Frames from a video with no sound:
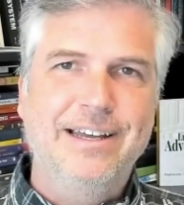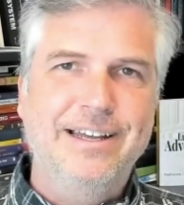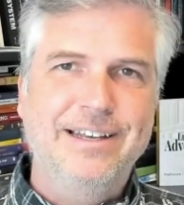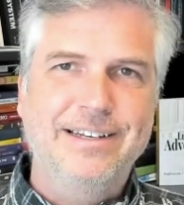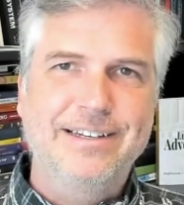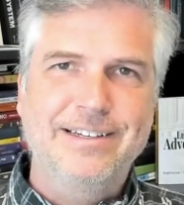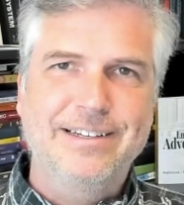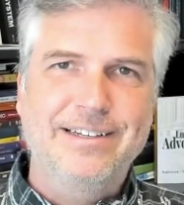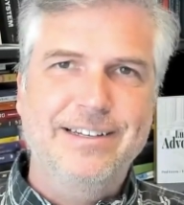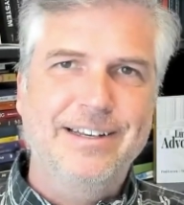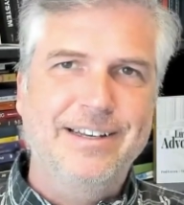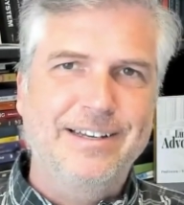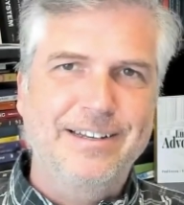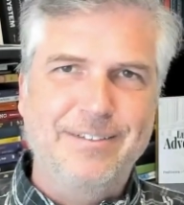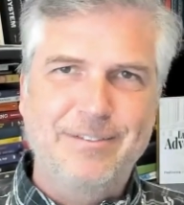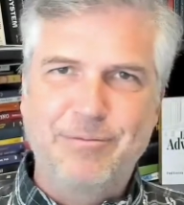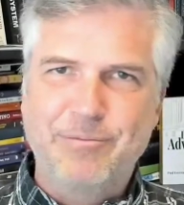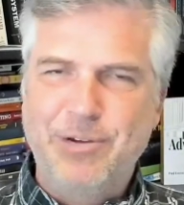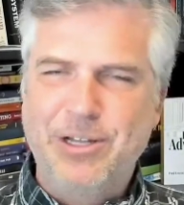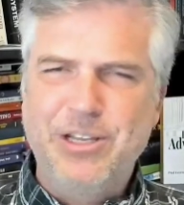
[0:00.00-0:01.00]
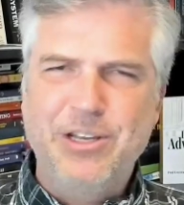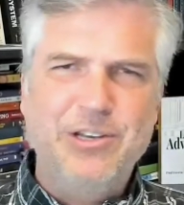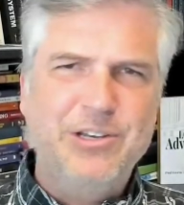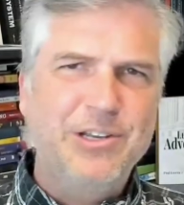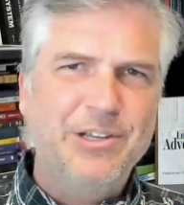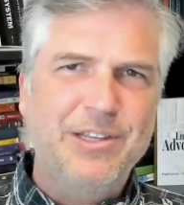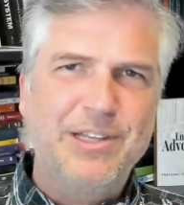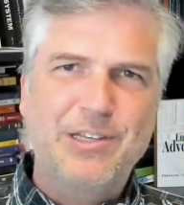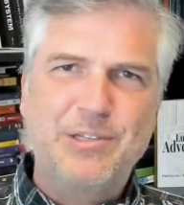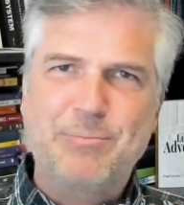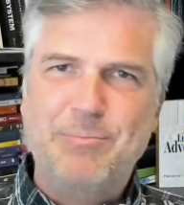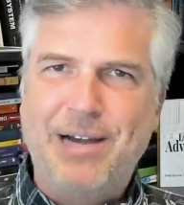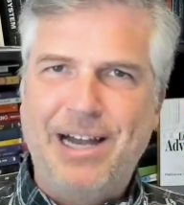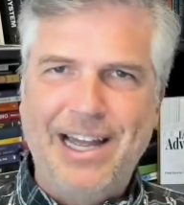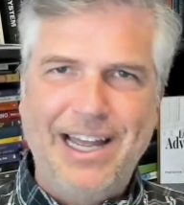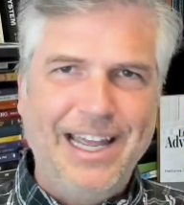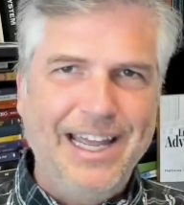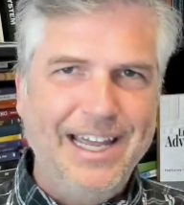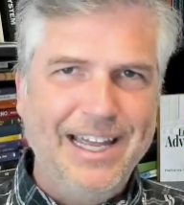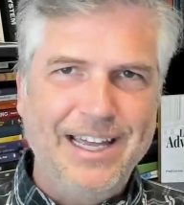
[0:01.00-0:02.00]
And, and whether you do this
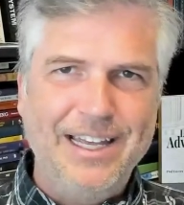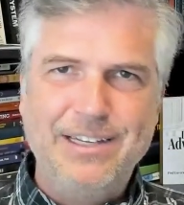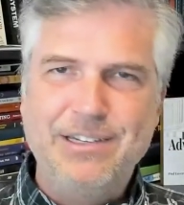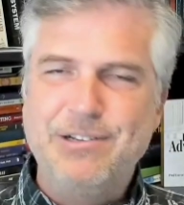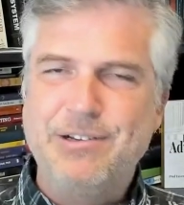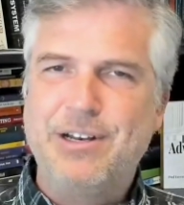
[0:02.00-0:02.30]
by hand,